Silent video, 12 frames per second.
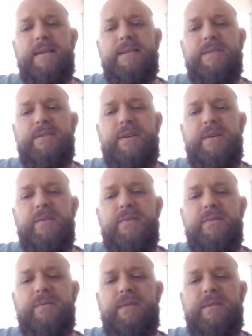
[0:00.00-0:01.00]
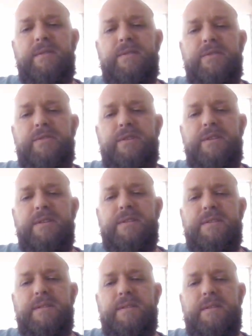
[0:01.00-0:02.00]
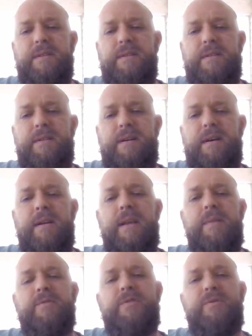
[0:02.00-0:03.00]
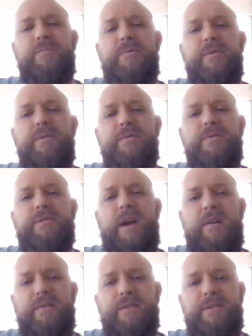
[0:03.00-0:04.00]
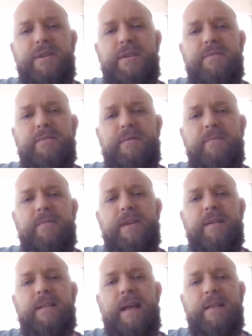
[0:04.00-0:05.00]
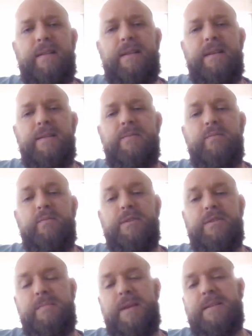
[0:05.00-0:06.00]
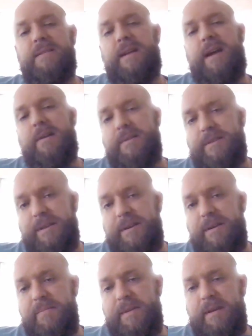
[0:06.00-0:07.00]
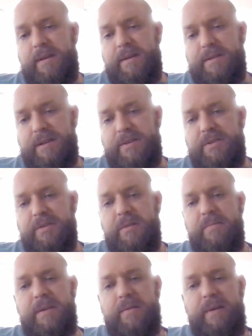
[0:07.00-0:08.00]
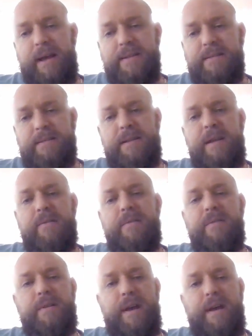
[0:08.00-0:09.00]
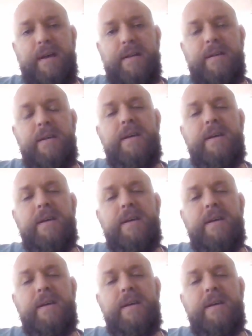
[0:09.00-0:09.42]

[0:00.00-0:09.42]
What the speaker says: So she is unable to produce tyrosine from phenylalanine, which makes tyrosine an essential amino acid now in her diet.